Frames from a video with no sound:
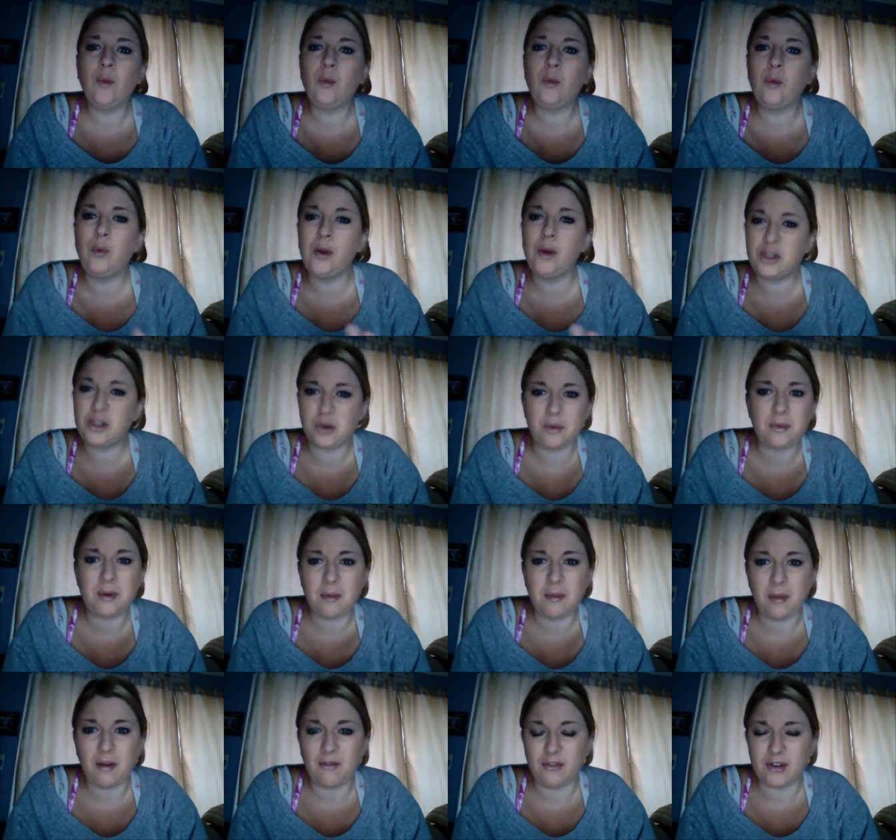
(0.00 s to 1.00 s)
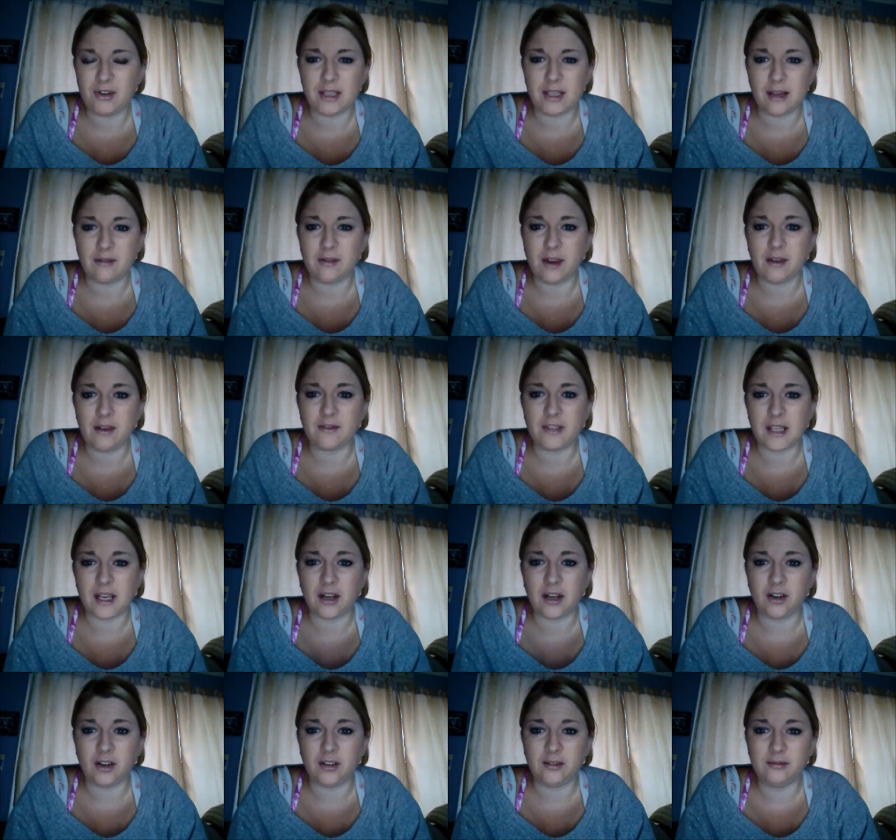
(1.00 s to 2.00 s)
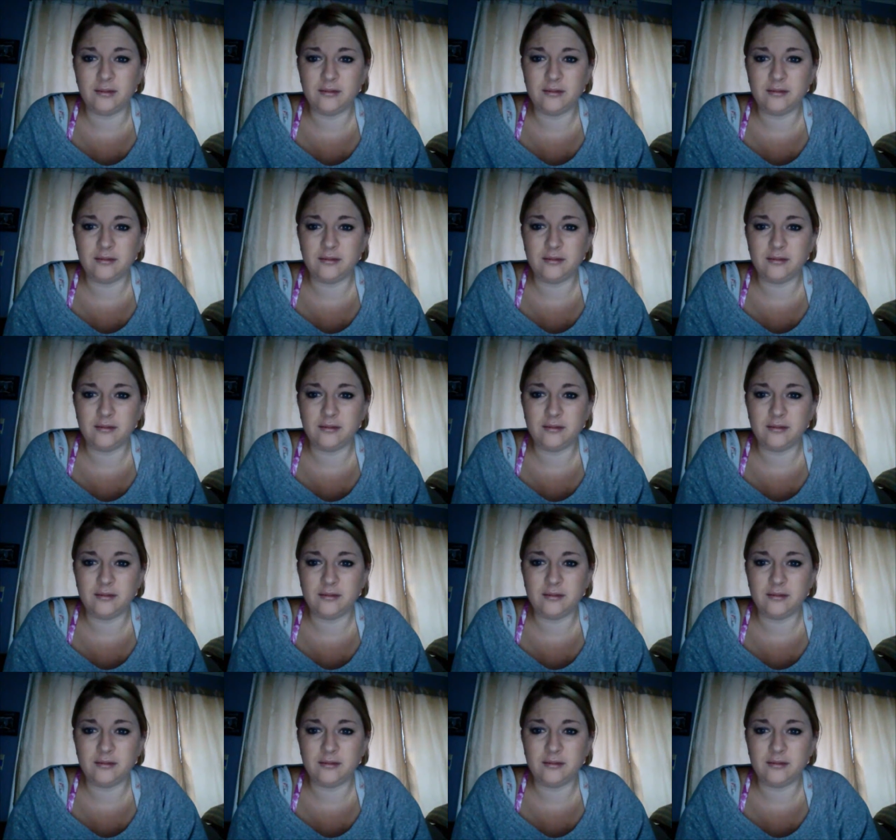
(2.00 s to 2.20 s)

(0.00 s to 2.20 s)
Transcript: which would be my first IVF cycle,